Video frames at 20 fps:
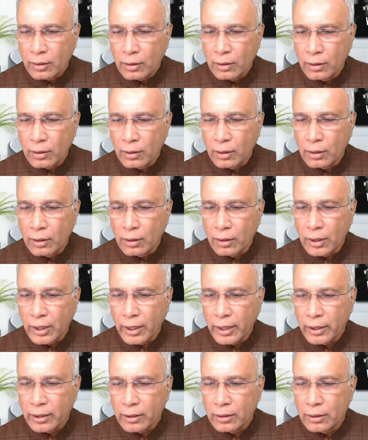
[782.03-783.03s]
All
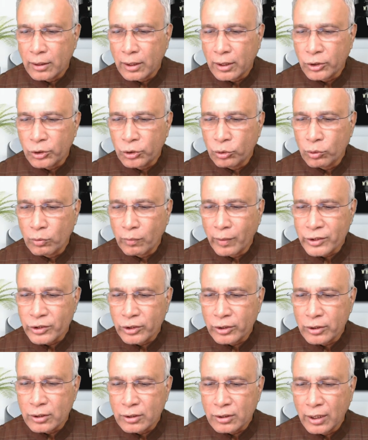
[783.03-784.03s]
right. There are 2
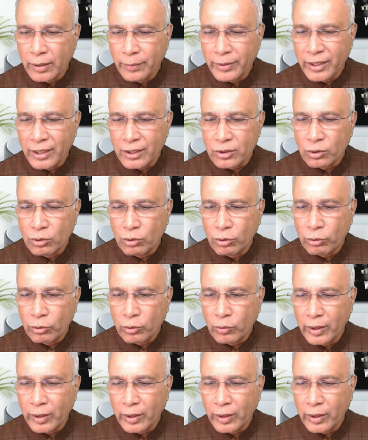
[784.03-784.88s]
questions. Let me just go